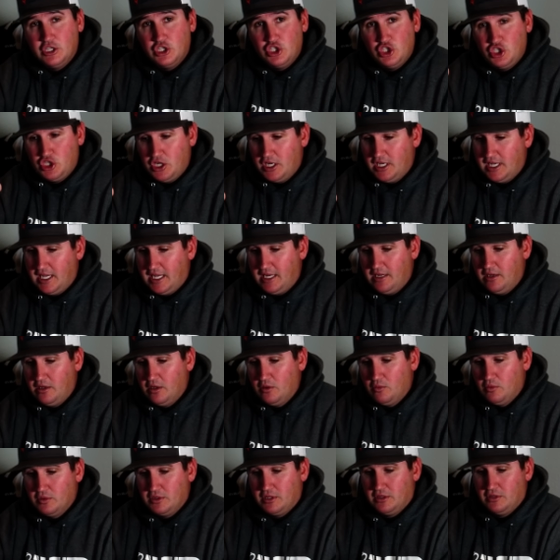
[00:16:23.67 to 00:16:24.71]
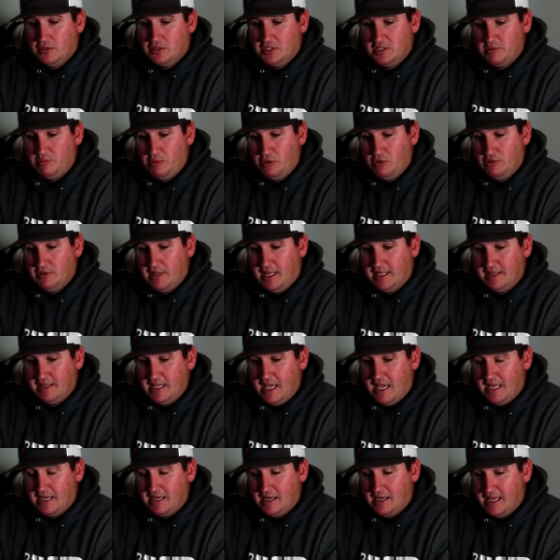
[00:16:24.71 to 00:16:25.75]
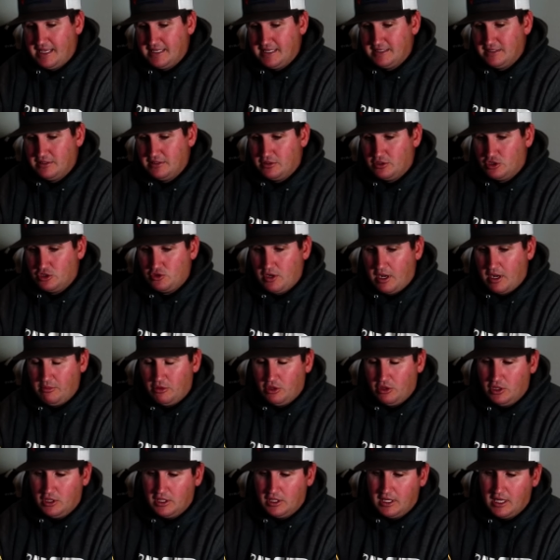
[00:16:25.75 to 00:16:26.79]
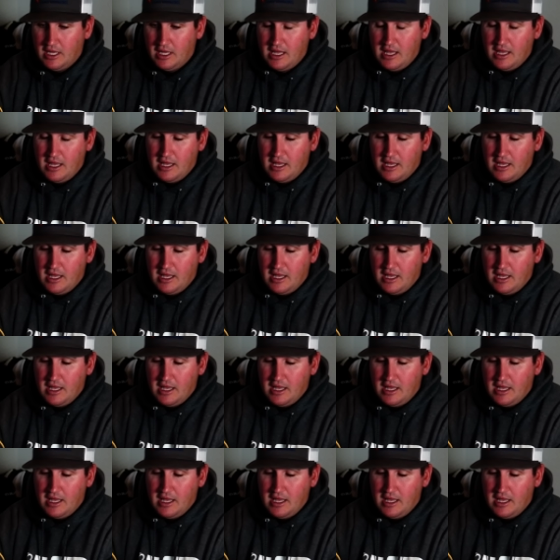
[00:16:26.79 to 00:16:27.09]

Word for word: jigging with a little spoon like that. Nice little treble hook.